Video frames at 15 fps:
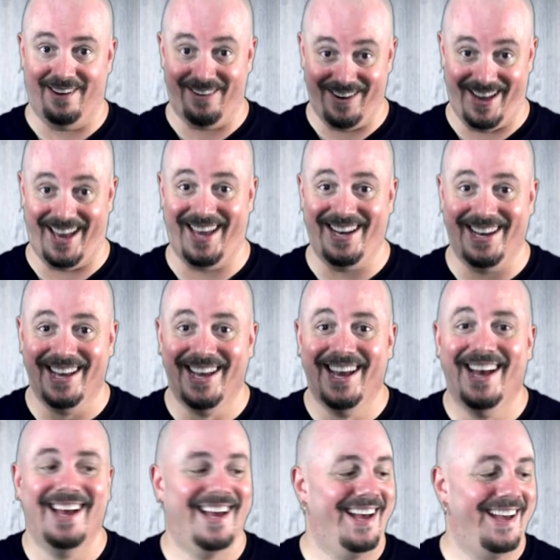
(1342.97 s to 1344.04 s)
all right?
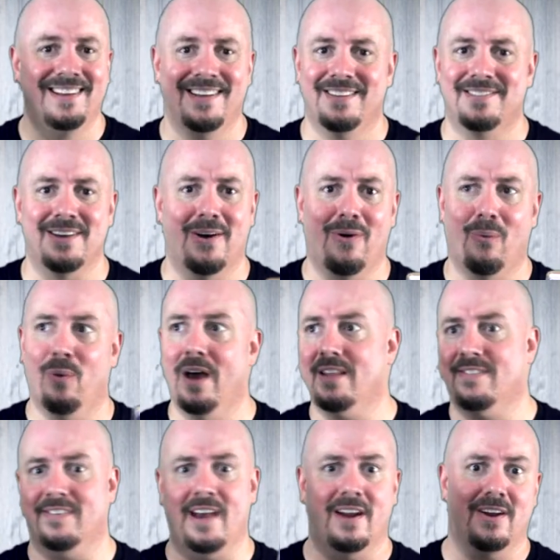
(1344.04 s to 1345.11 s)
So what
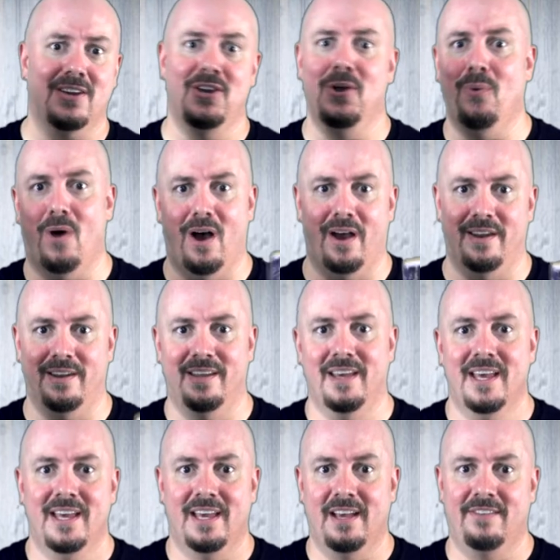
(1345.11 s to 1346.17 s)
side are you on?
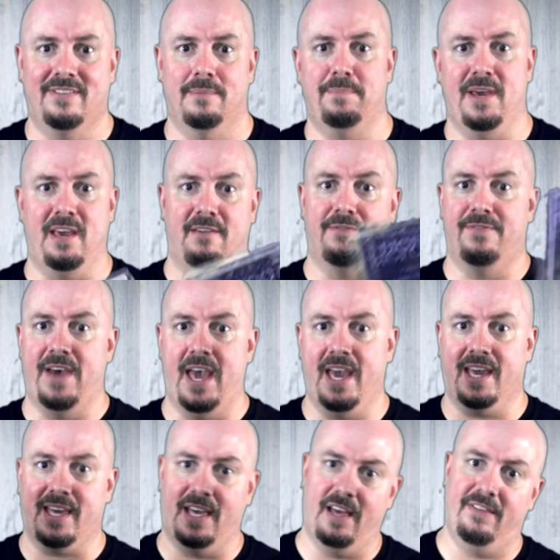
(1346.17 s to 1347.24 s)
Is it being
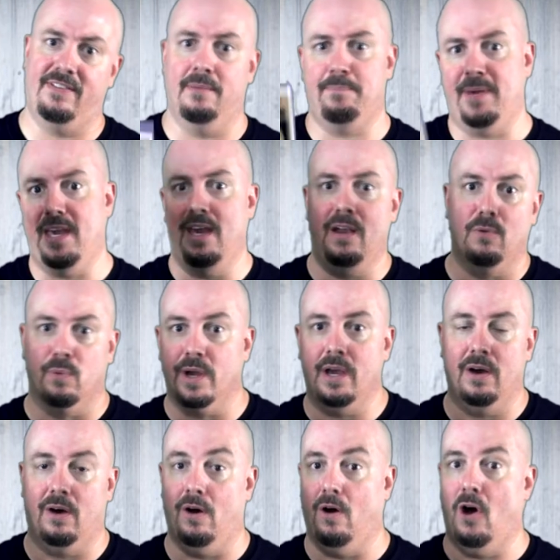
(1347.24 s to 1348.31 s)
fake? Is it being
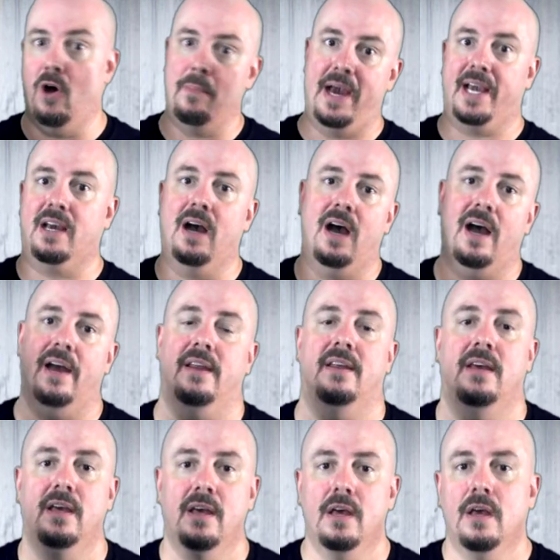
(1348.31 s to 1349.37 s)
real? Oh my God.
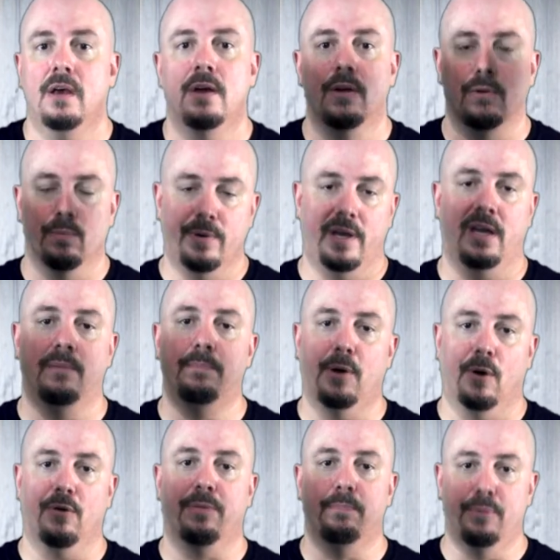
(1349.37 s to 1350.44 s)
Read
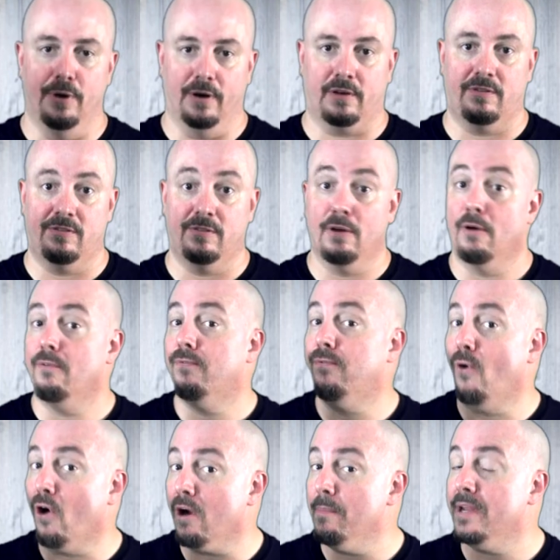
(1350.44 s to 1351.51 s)
both books.
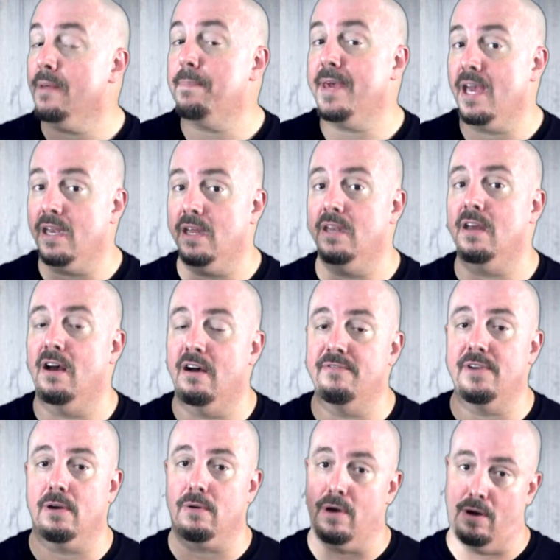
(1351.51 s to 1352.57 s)
Form an opinion of
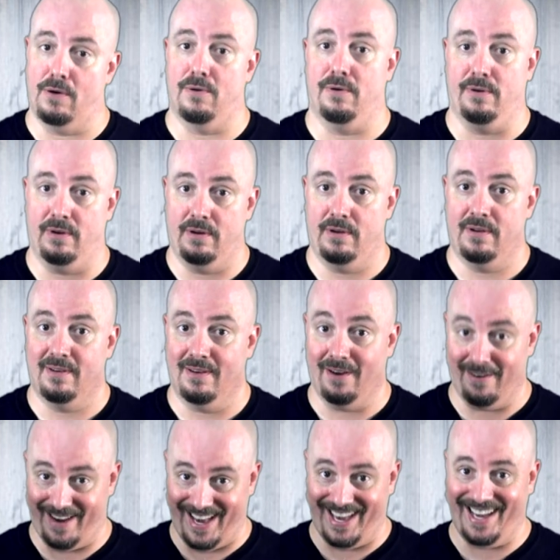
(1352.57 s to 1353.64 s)
your own,
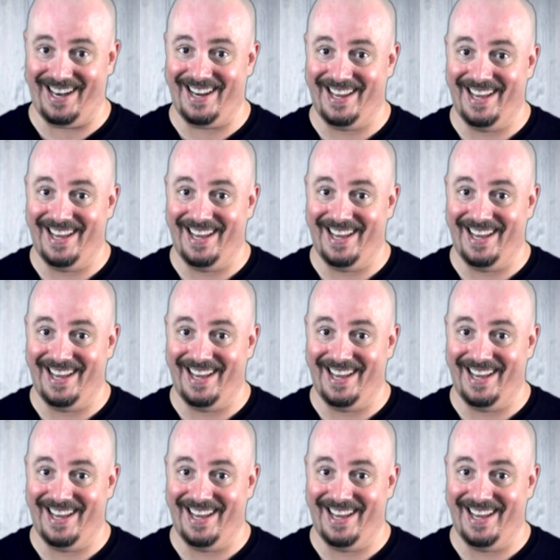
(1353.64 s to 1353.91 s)
all right?